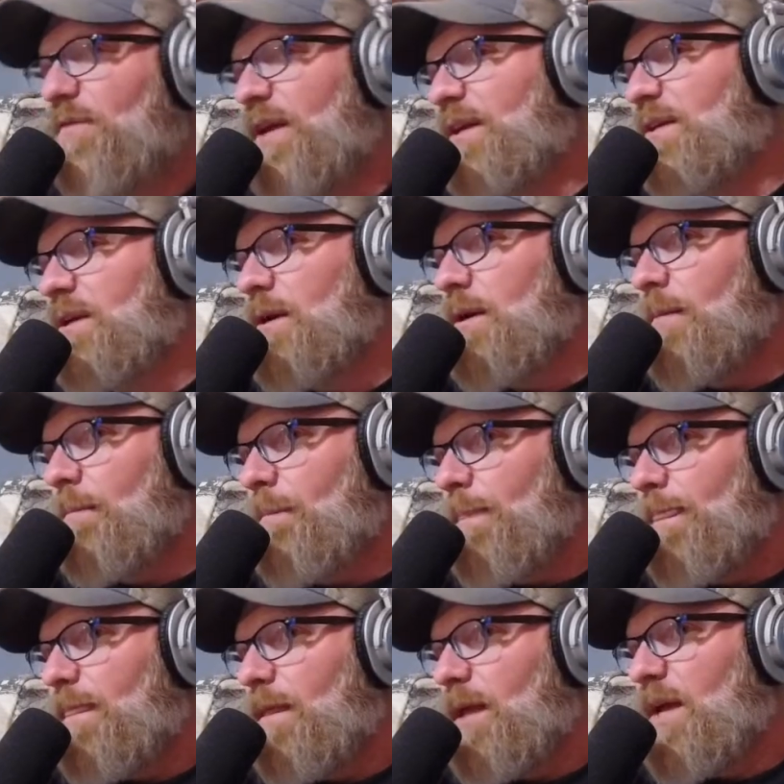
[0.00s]
like,
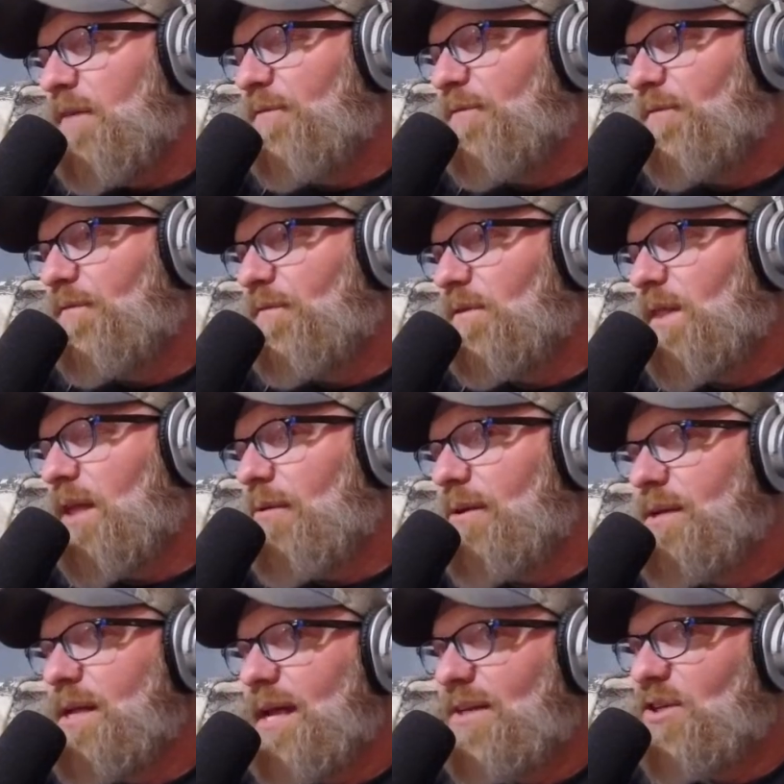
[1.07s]
if
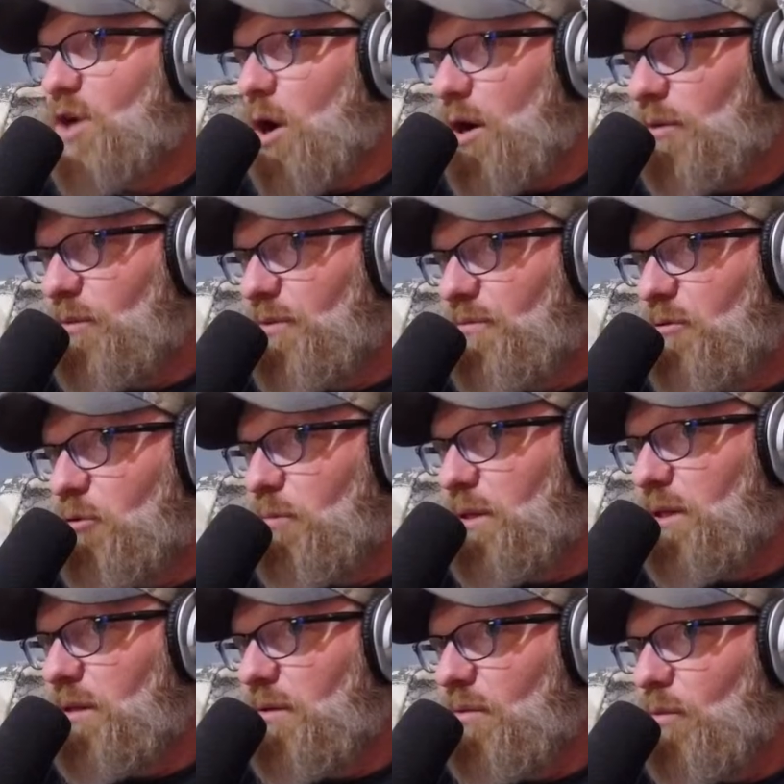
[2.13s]
Clarita had gone with
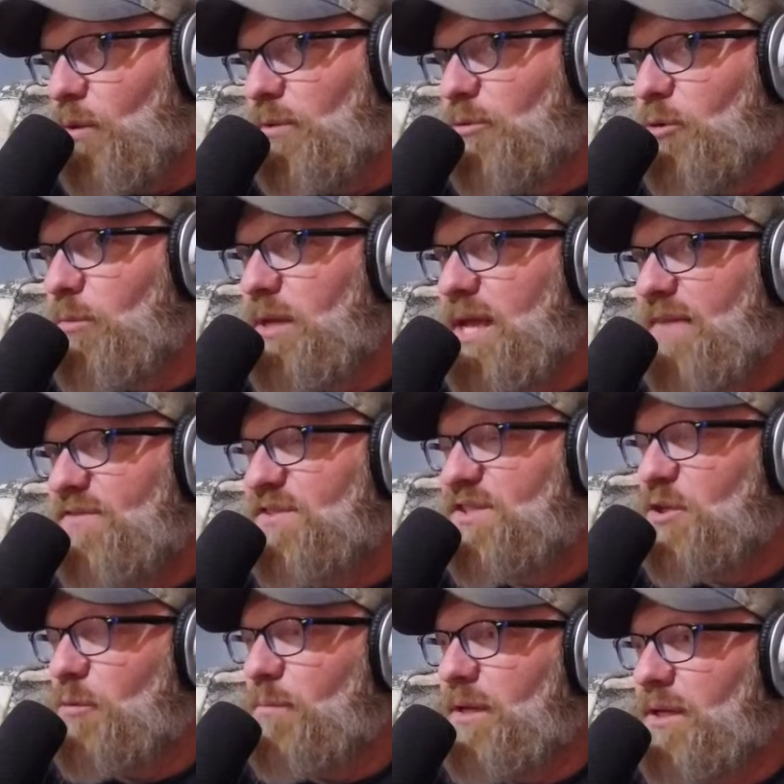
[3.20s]
Ruby, would Ruby have
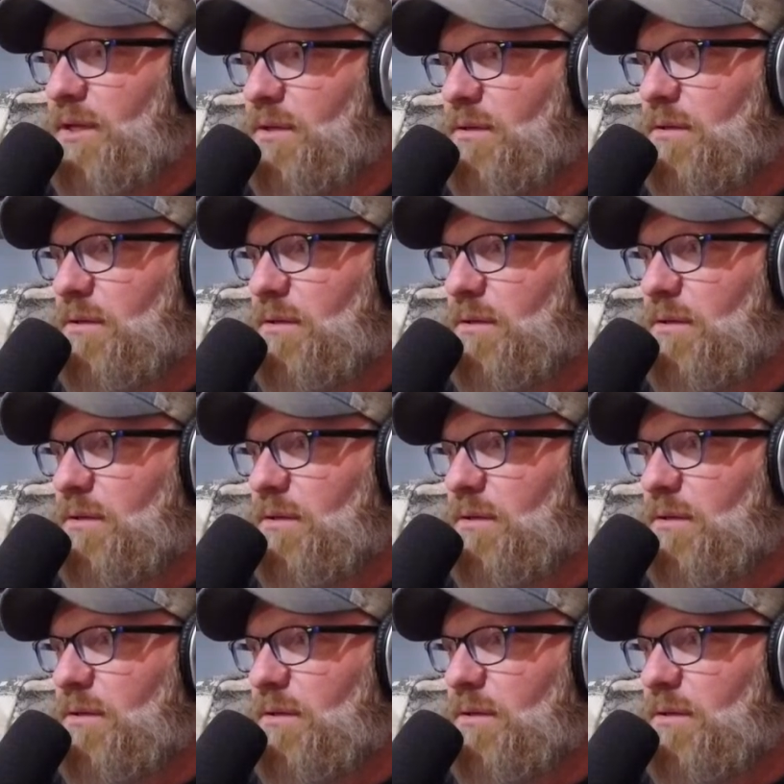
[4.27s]
still been